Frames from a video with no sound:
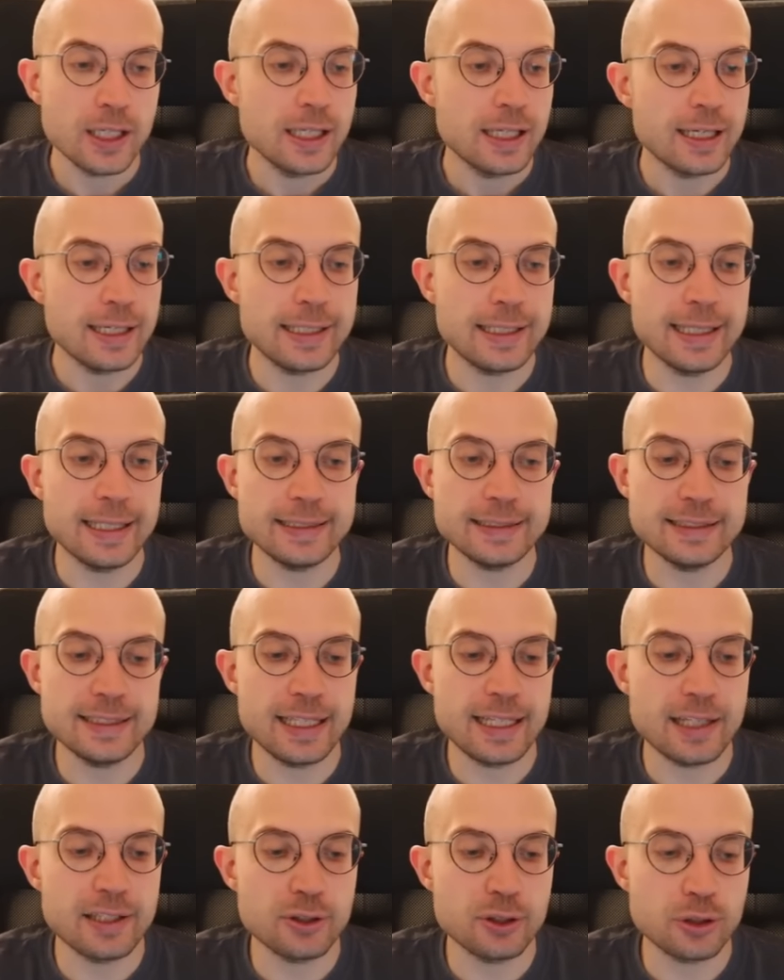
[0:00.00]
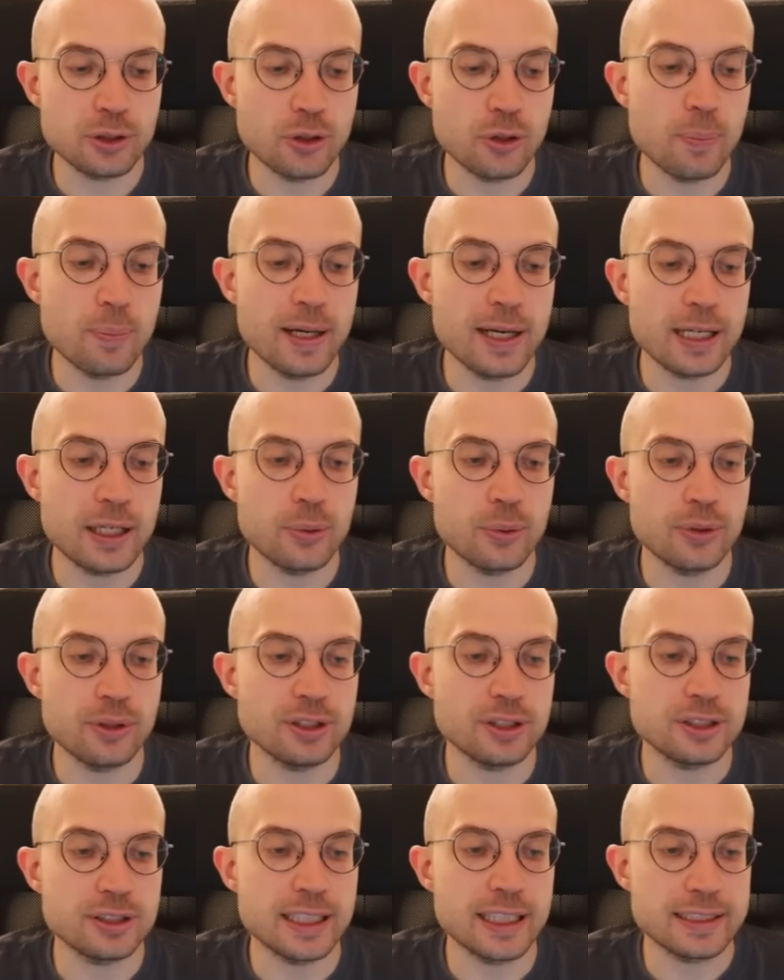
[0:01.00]
Again, they cannot go
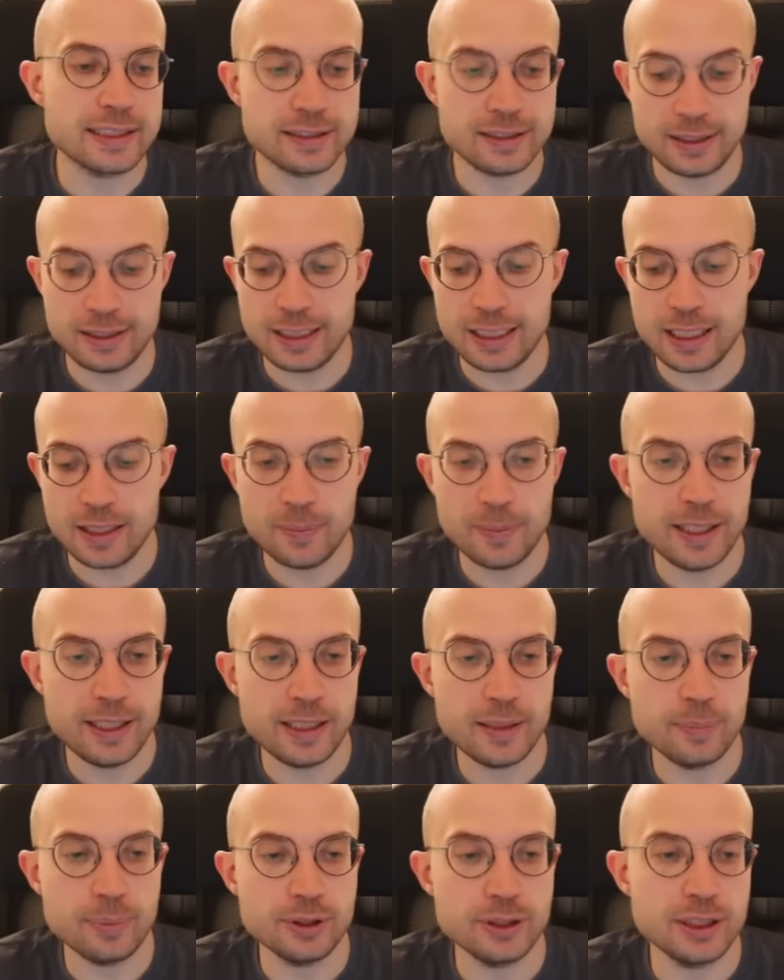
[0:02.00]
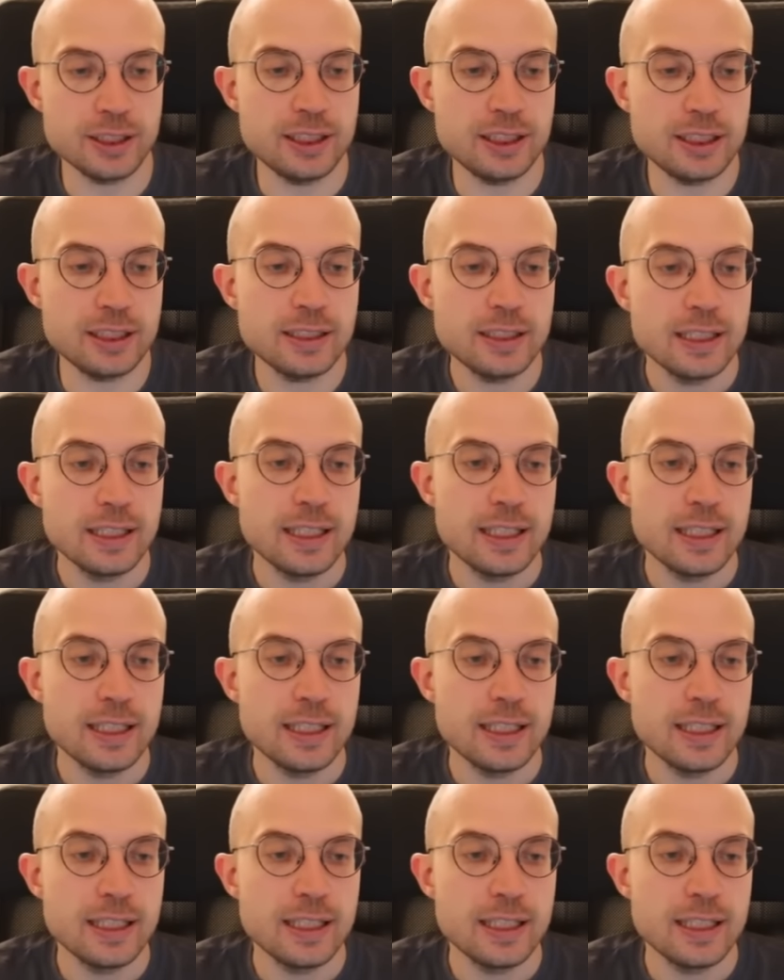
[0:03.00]
backwards. That's the checkmating position.